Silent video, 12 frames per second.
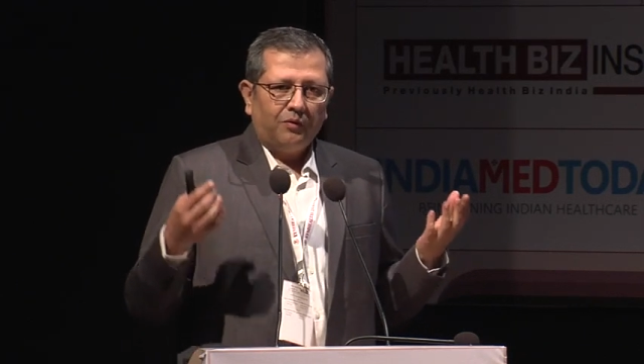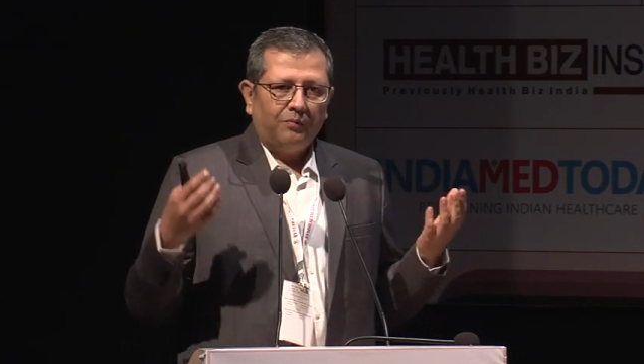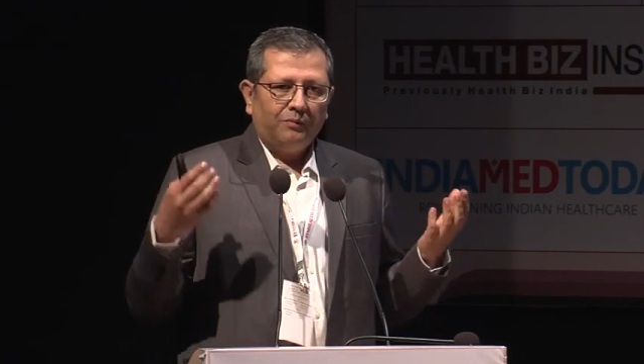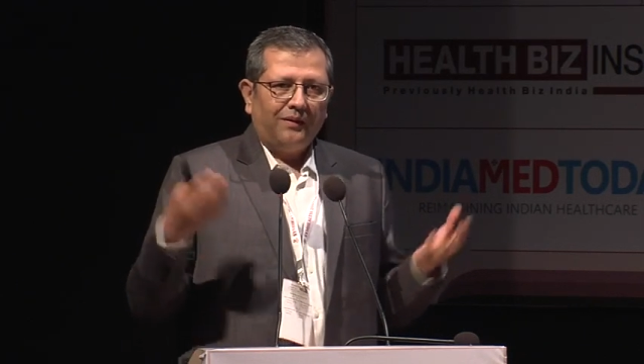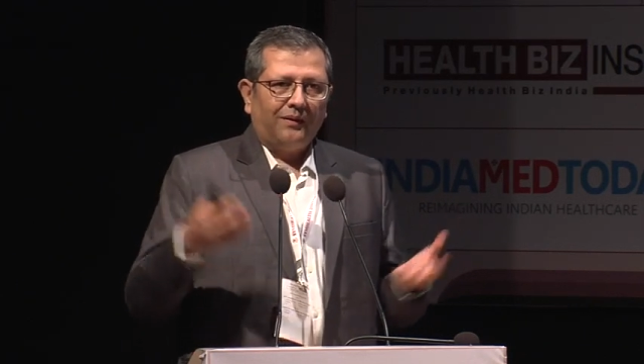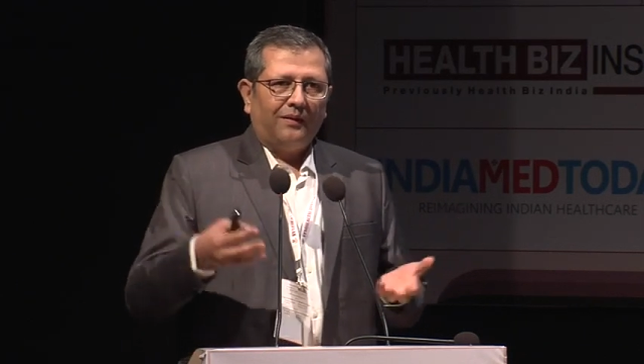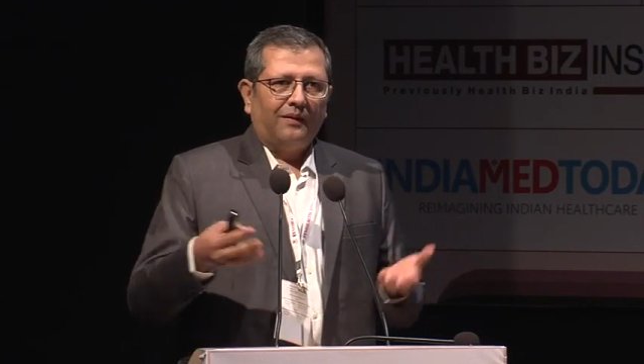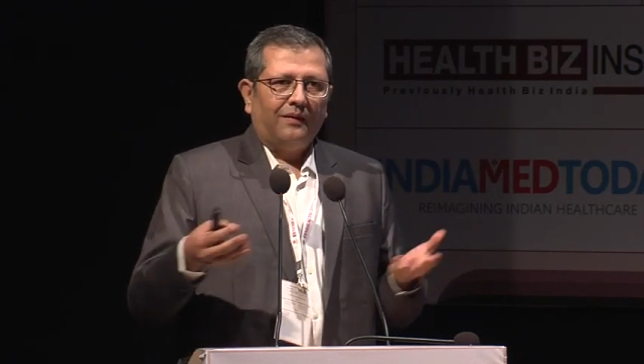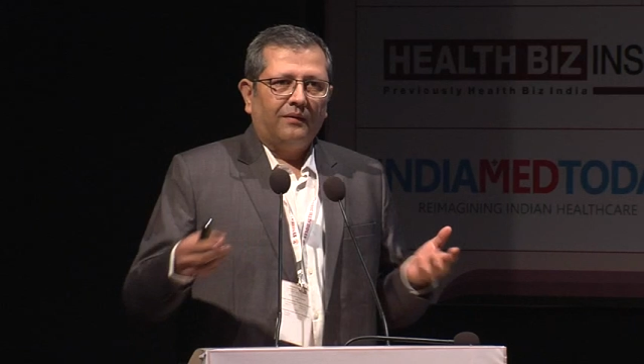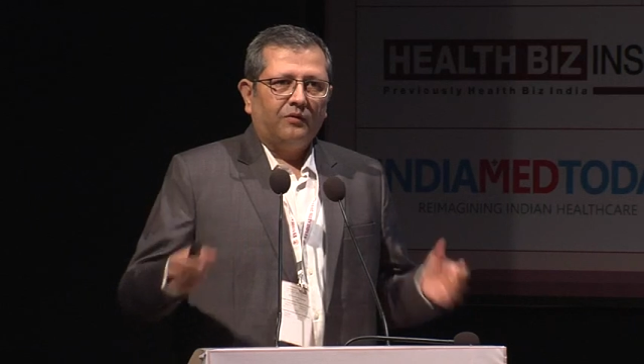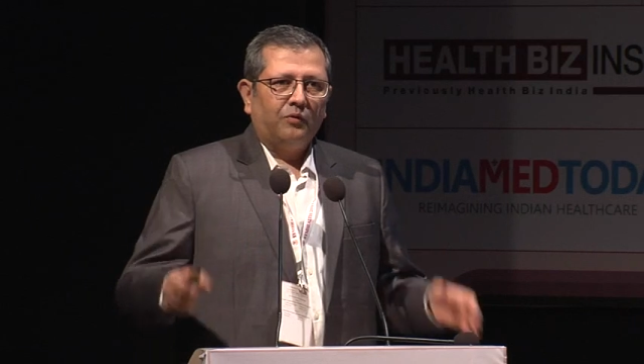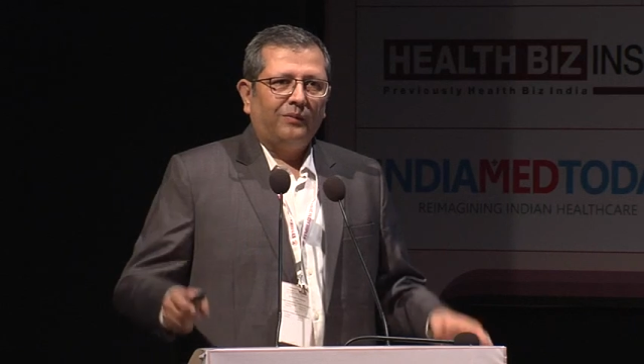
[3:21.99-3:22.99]
be
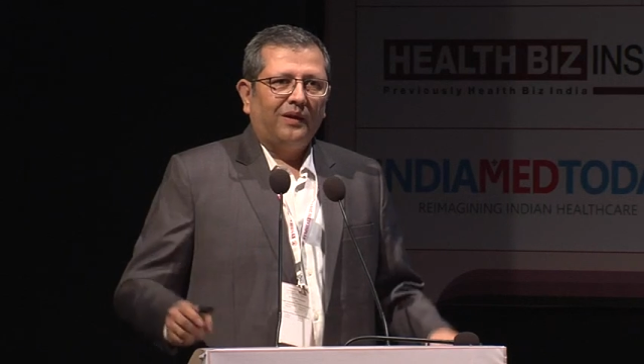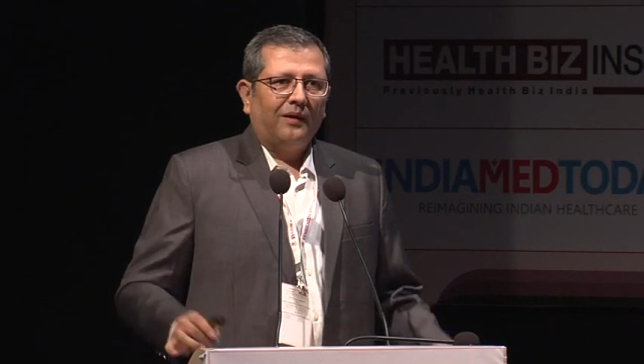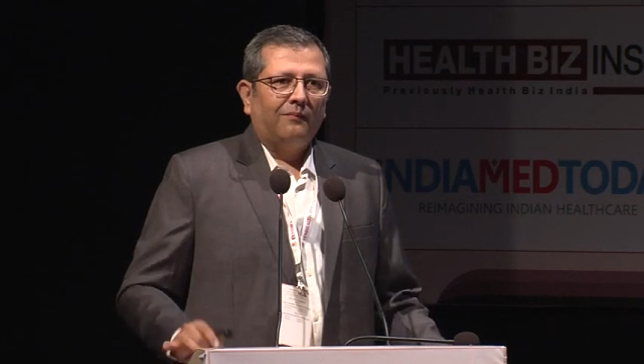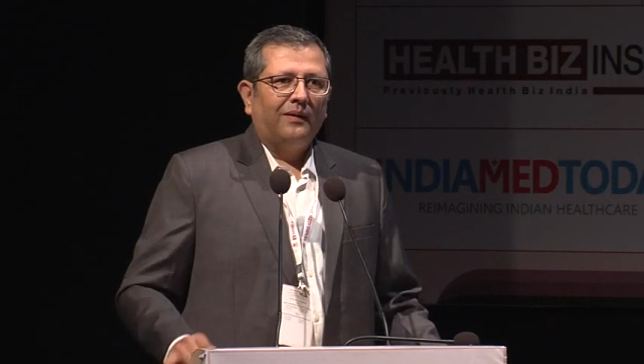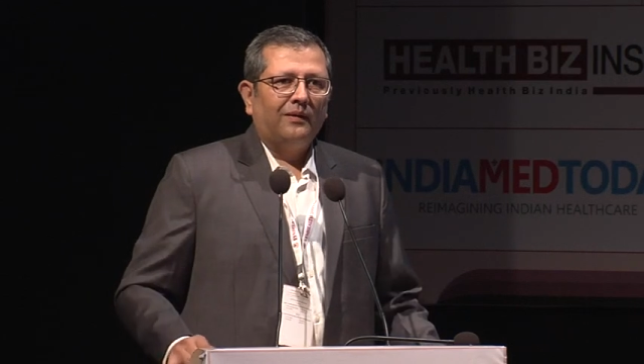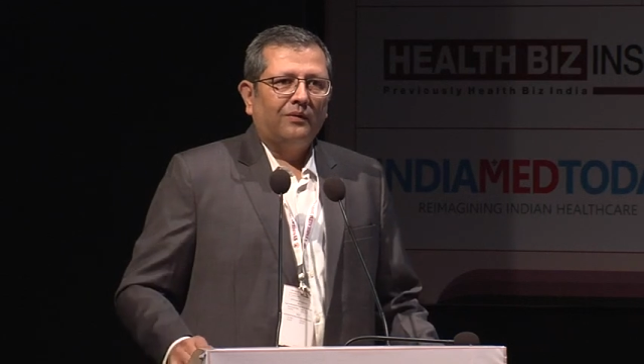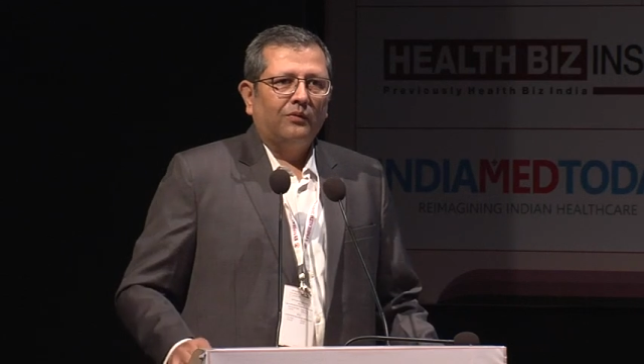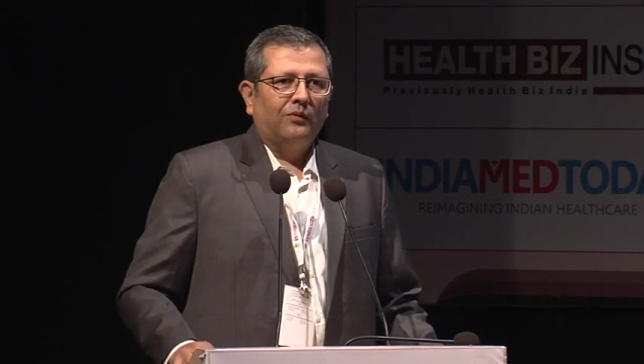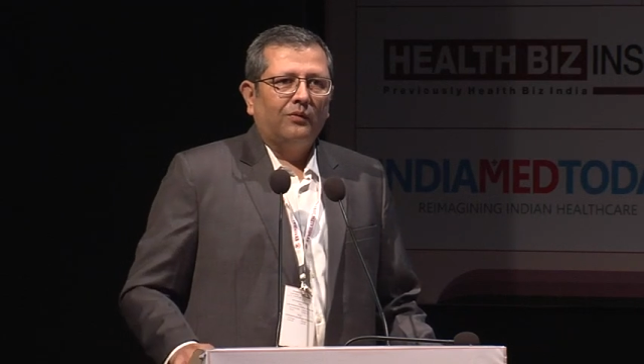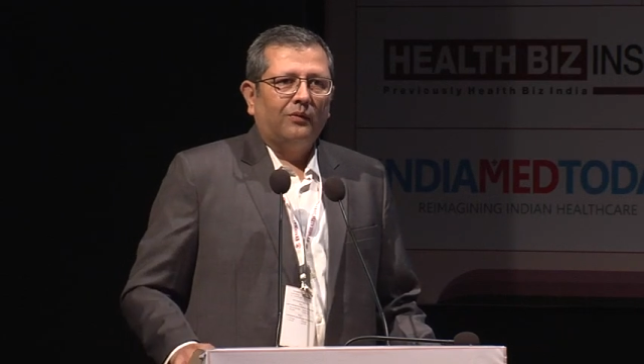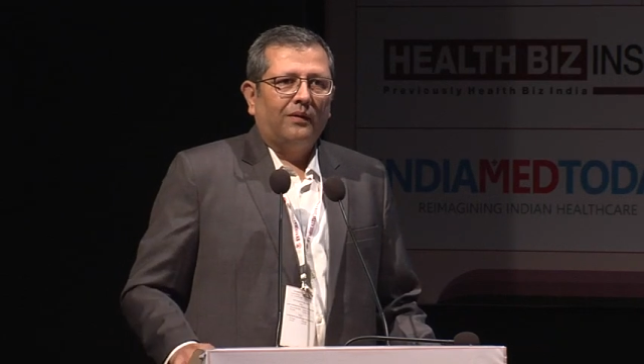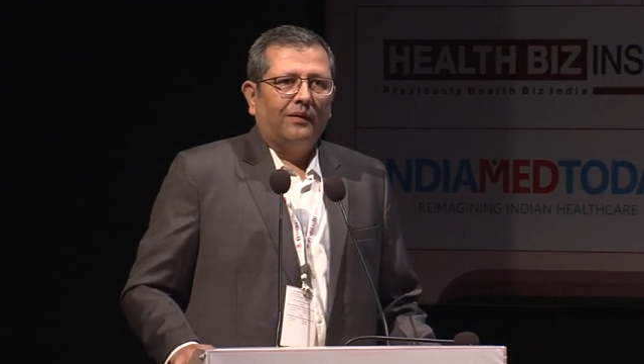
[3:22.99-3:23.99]
able to